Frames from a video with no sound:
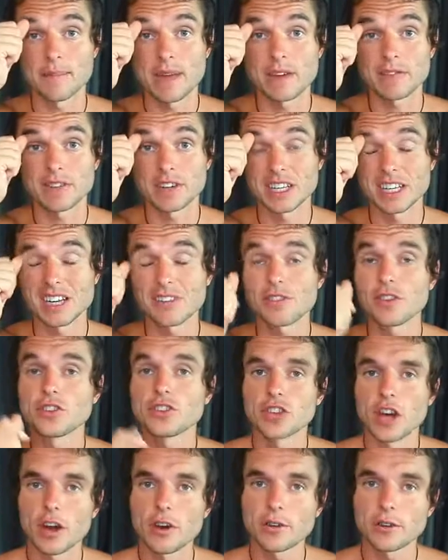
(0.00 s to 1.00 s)
method, and if you
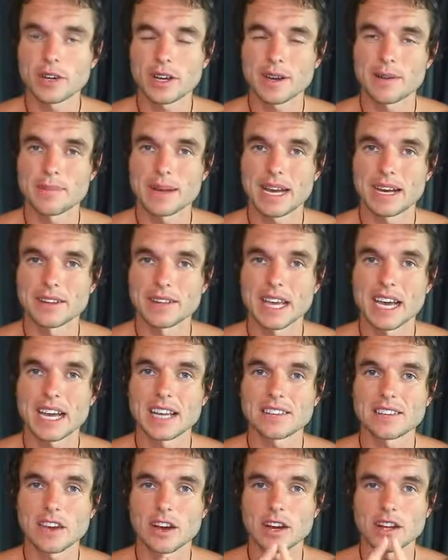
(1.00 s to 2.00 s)
don't know about that,